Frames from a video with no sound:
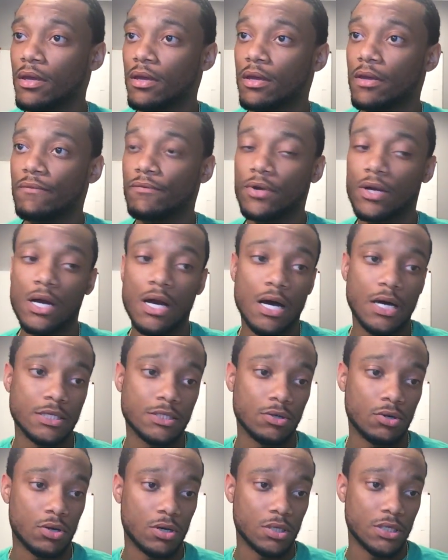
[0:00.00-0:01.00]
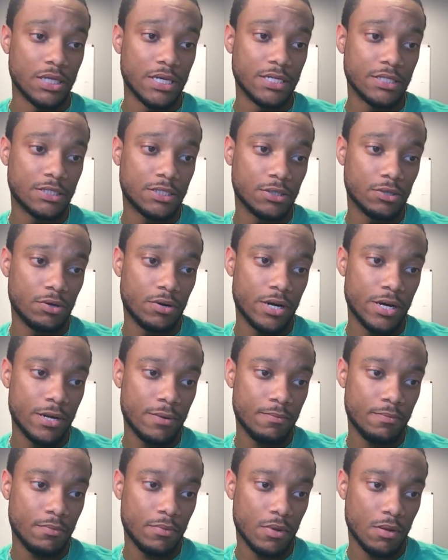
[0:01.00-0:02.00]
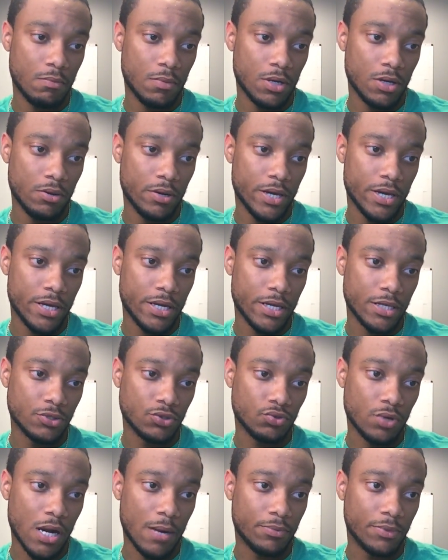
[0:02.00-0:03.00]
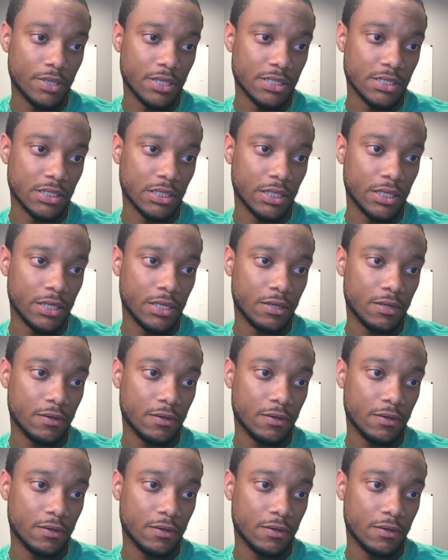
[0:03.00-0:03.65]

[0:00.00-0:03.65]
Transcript: If you guys are on Instagram, I'm gonna go ahead and drop this link